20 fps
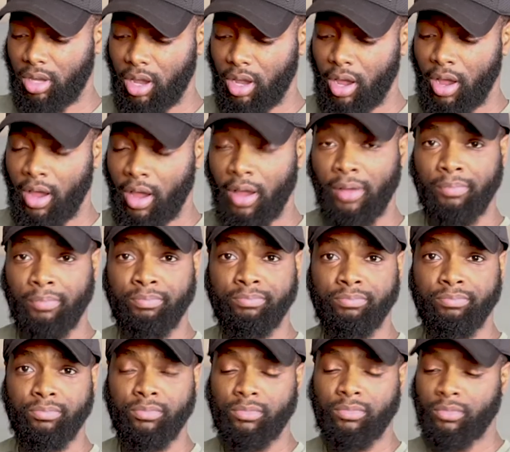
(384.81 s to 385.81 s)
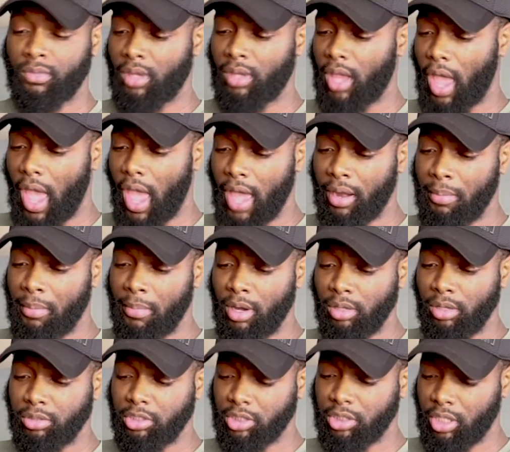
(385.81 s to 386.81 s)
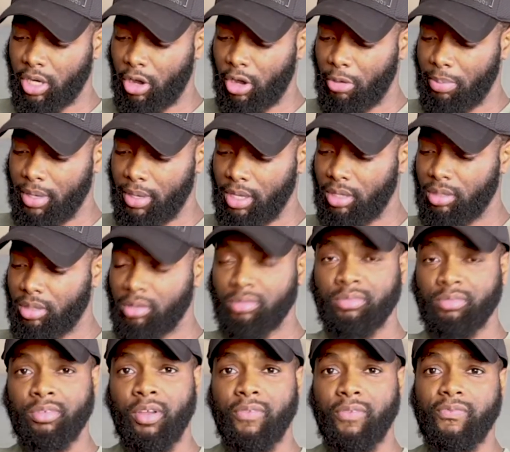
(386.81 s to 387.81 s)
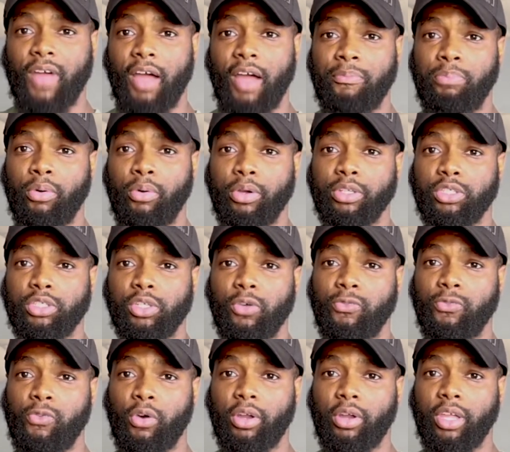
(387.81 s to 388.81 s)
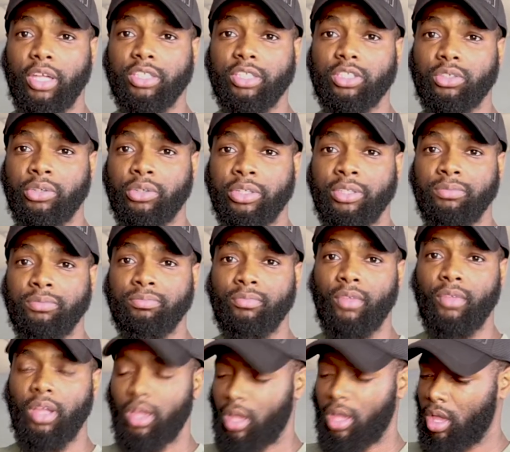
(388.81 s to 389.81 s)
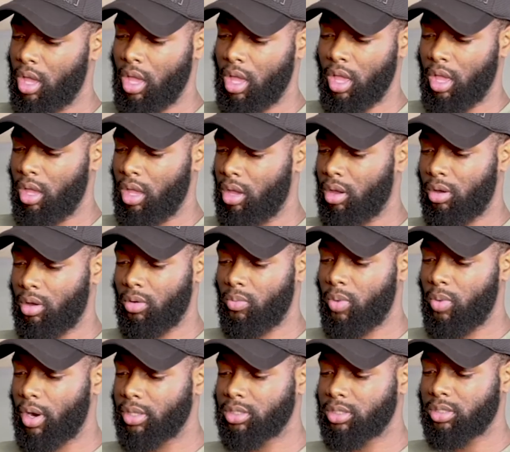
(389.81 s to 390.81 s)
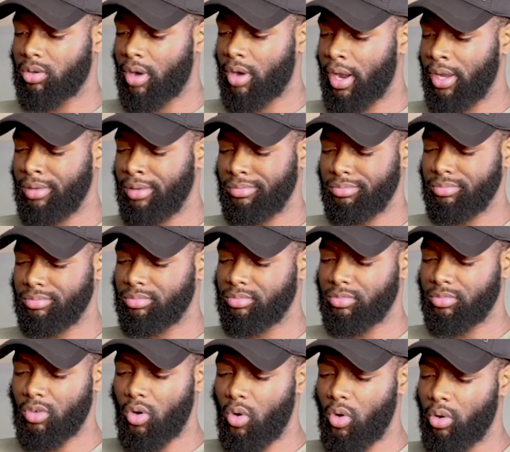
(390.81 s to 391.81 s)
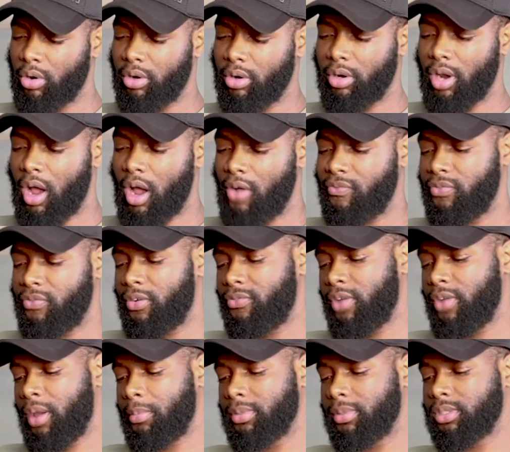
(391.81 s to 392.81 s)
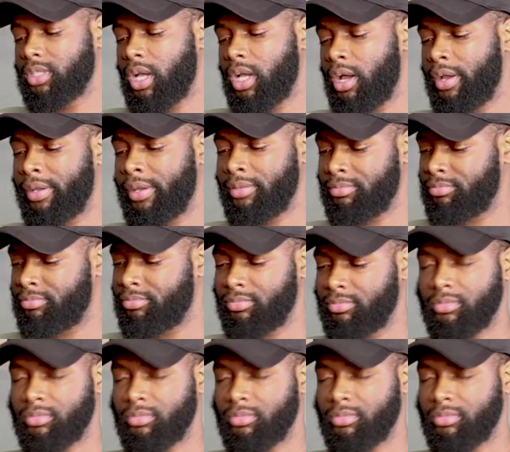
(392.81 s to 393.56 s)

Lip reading: Atomos Shinobi 5.2 4K screen. Works great. Ordered it off of Amazon.